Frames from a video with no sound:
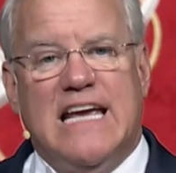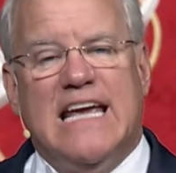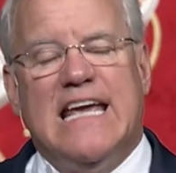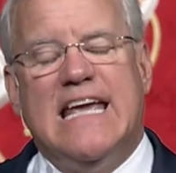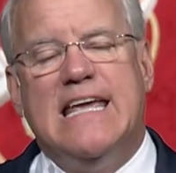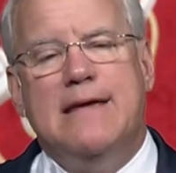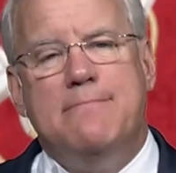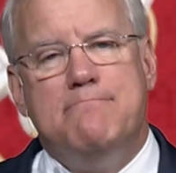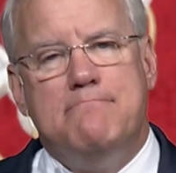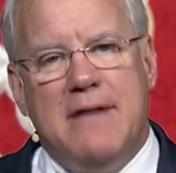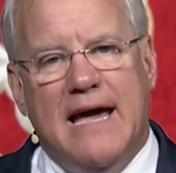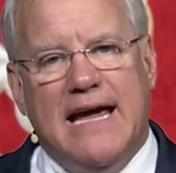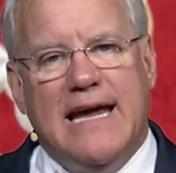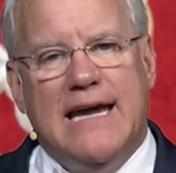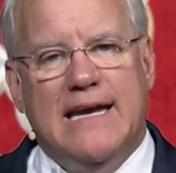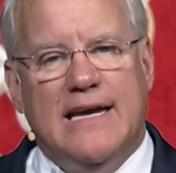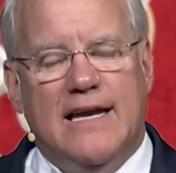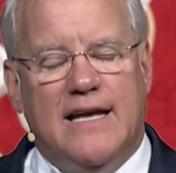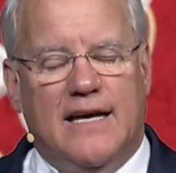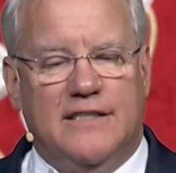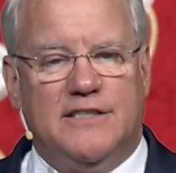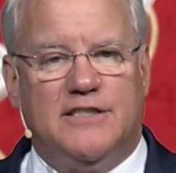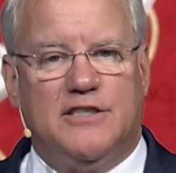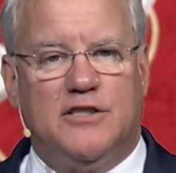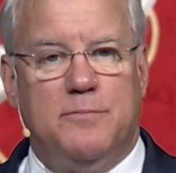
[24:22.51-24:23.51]
He made
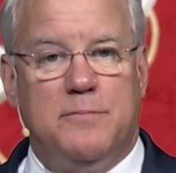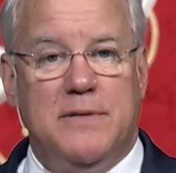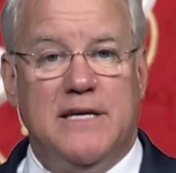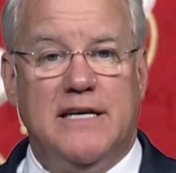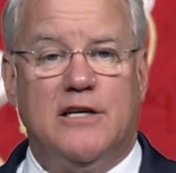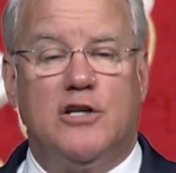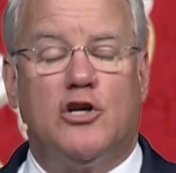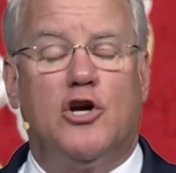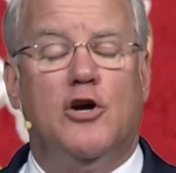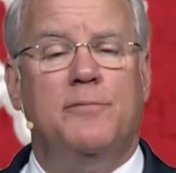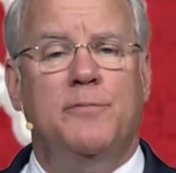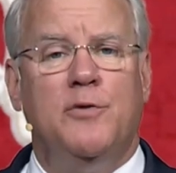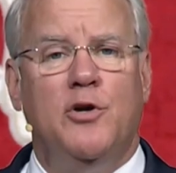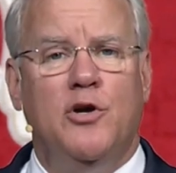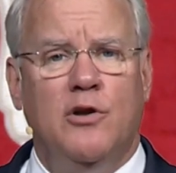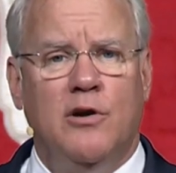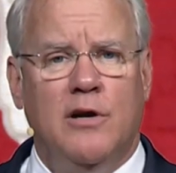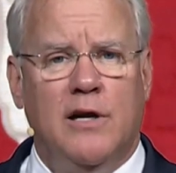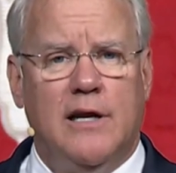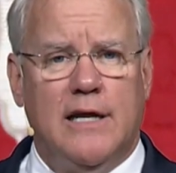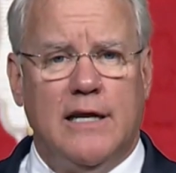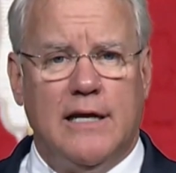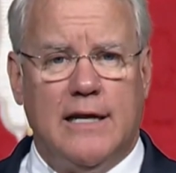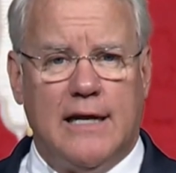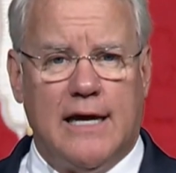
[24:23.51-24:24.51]
us to be in
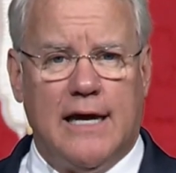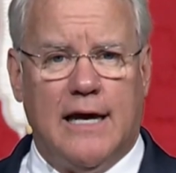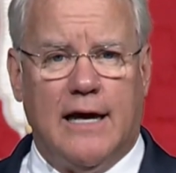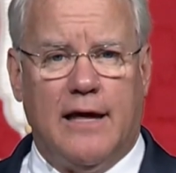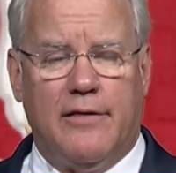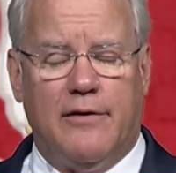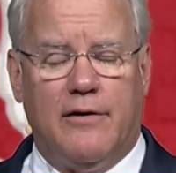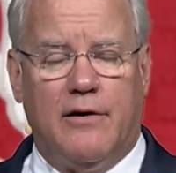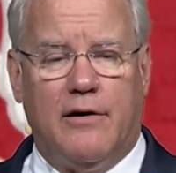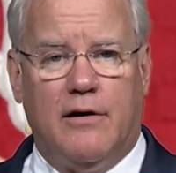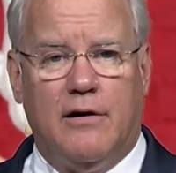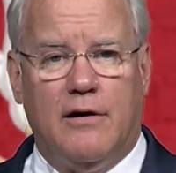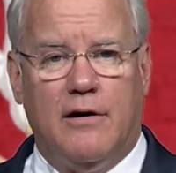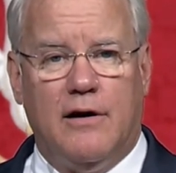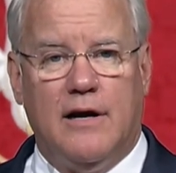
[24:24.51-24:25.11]
community together.